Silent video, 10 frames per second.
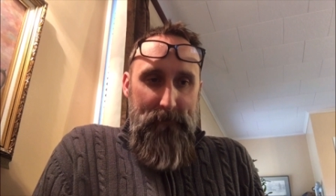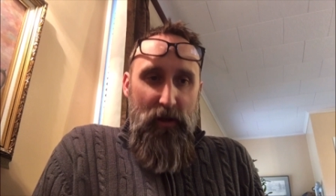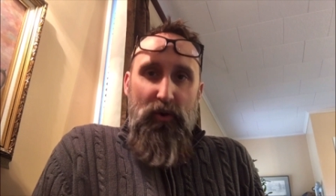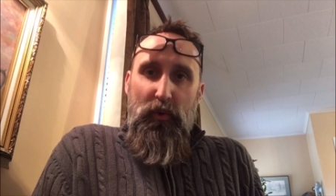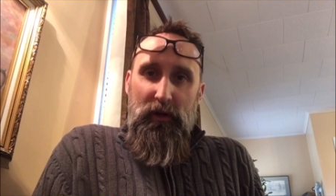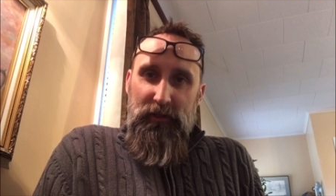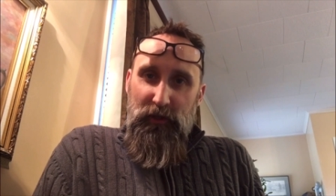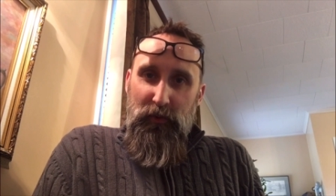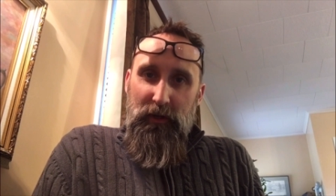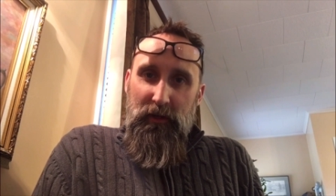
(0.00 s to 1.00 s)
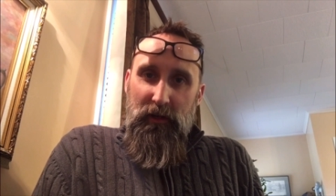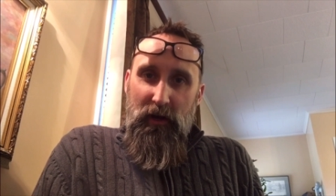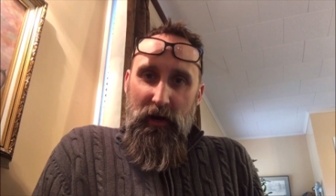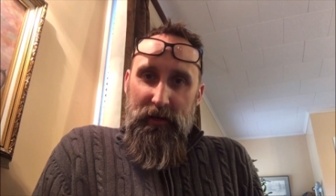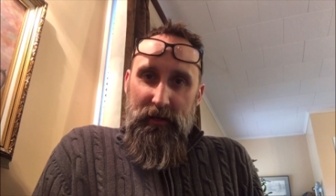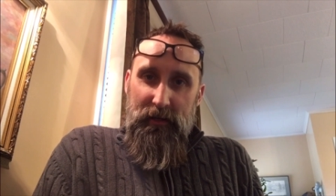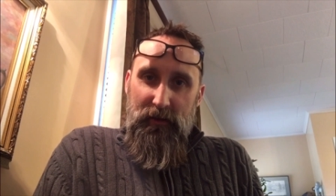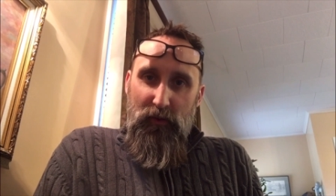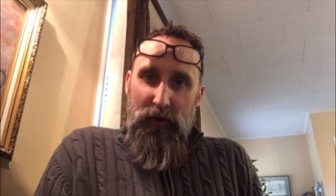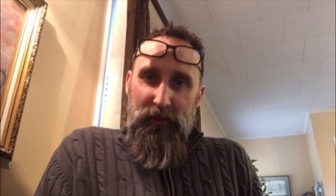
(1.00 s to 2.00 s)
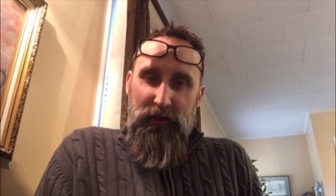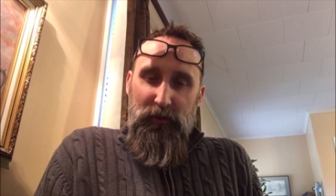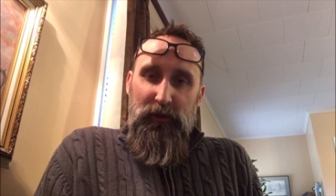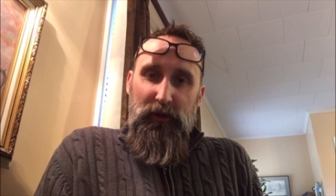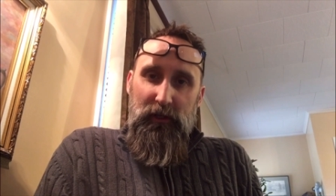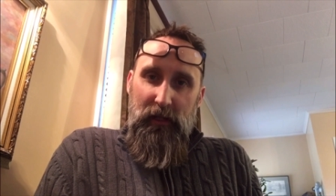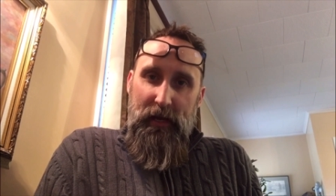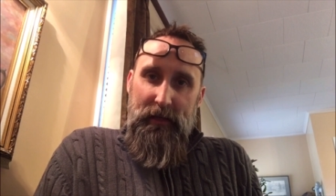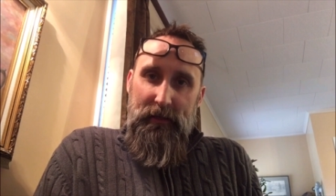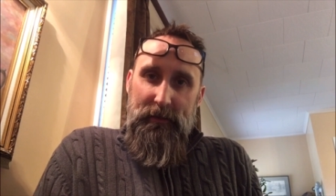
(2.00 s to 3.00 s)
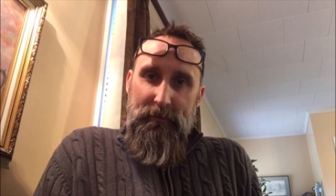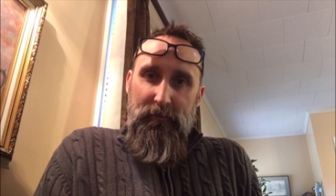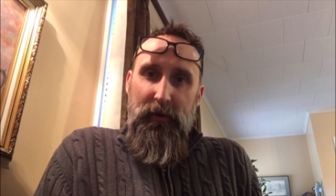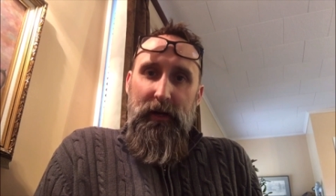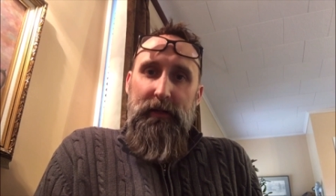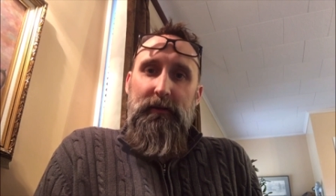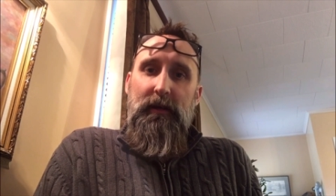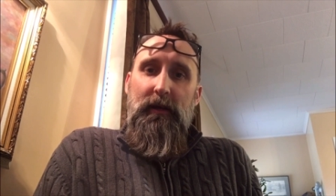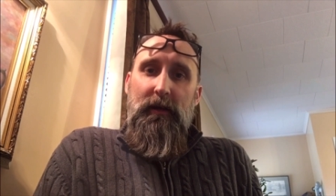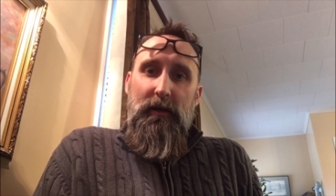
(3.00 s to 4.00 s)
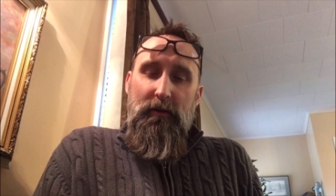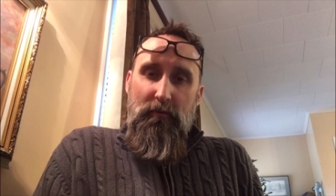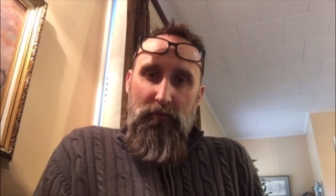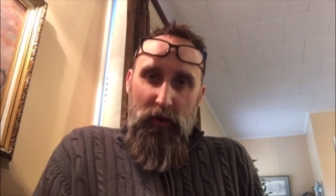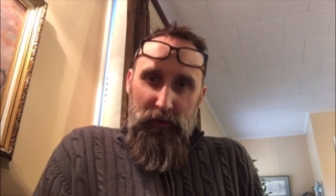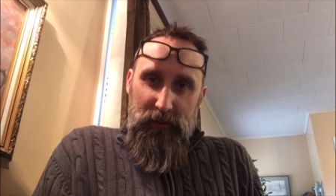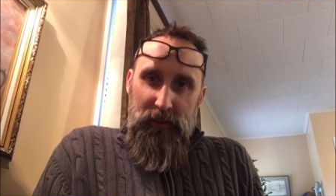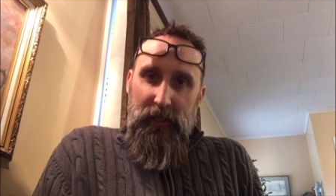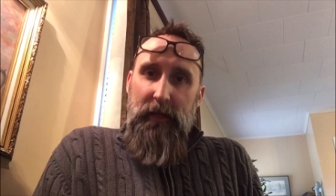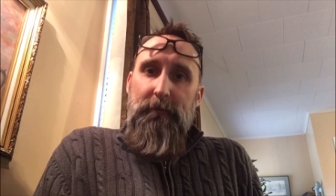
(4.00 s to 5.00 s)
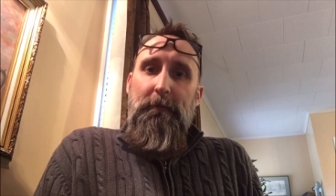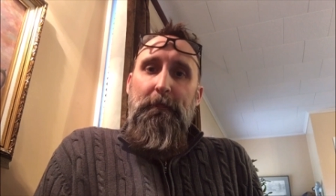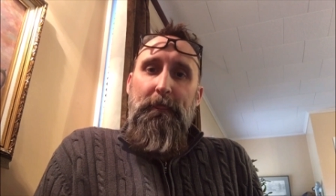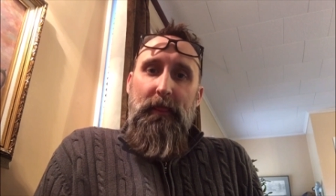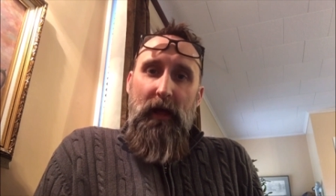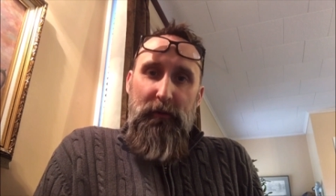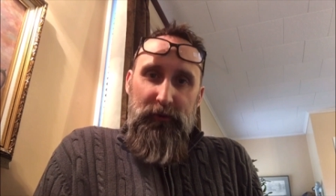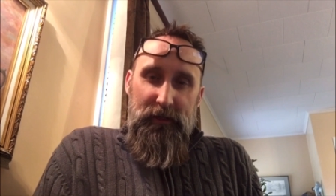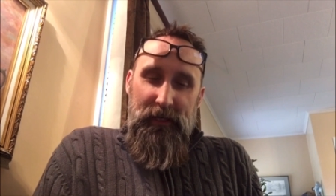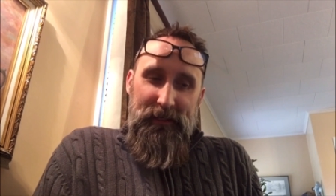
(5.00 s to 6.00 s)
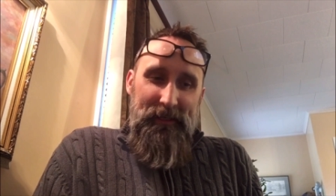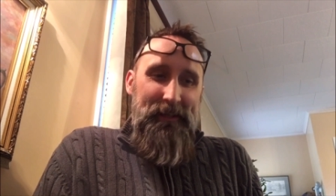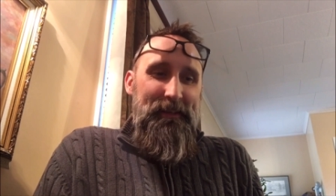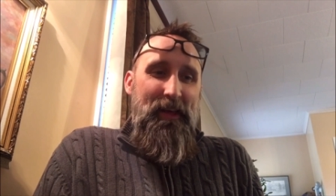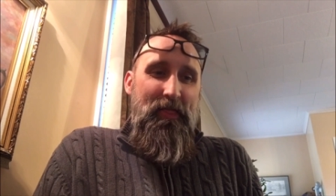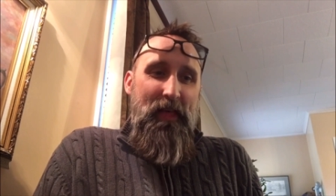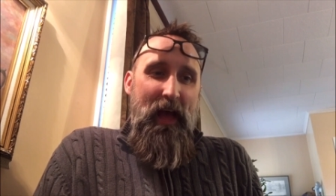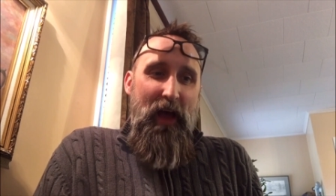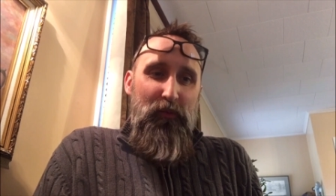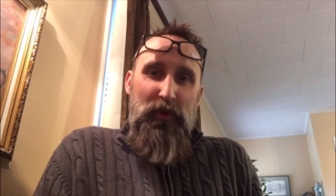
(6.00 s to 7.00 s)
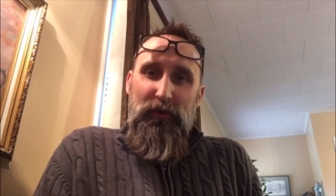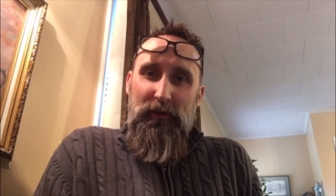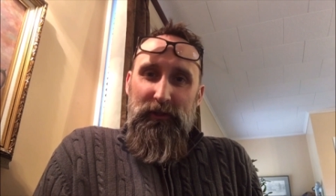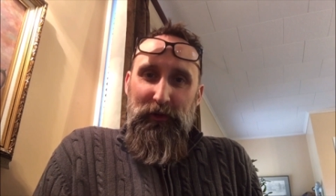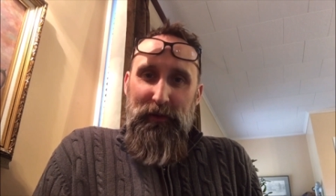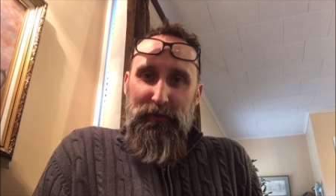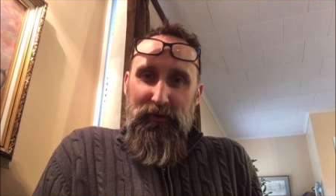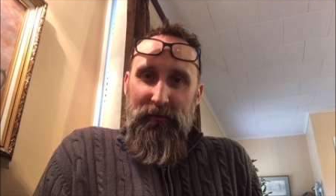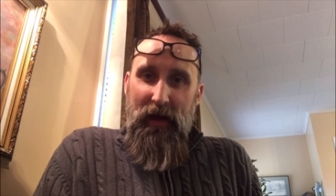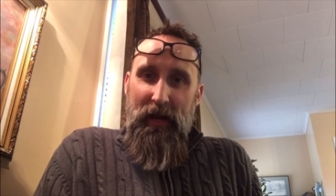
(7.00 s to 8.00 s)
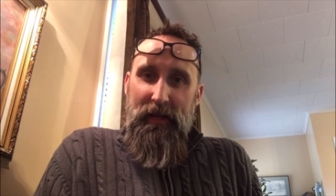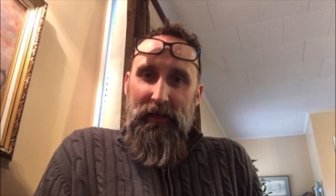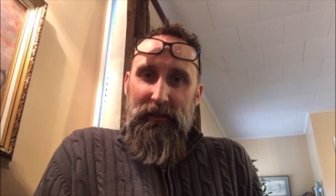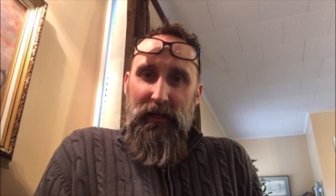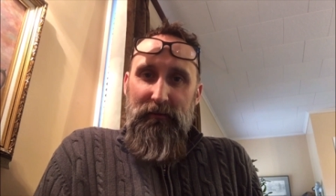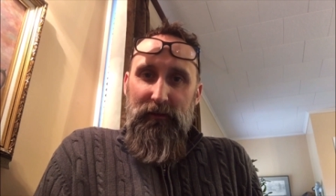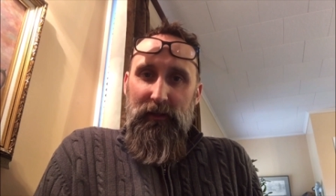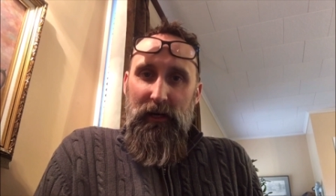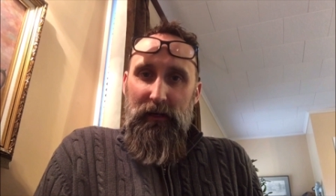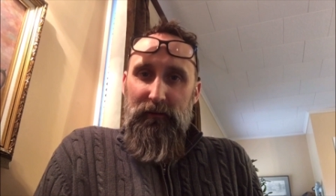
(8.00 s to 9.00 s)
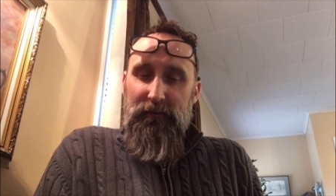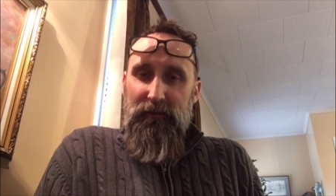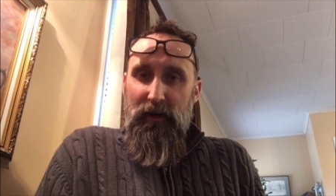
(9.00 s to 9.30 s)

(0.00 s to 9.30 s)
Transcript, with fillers: we are still working on what this will look like, but mostly I'm predicting that we will still be providing a level of